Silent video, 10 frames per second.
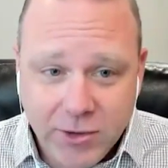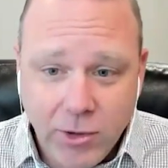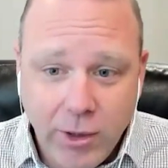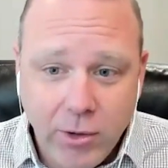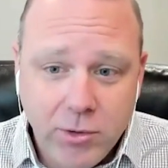
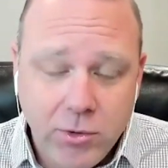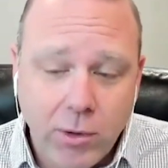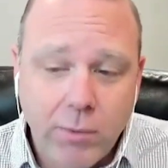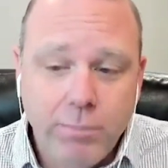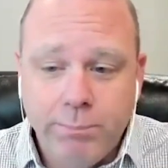So those who
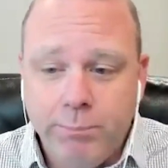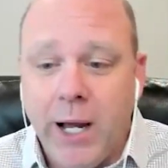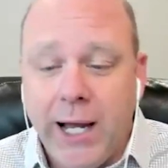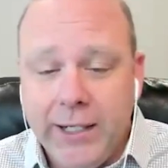are buying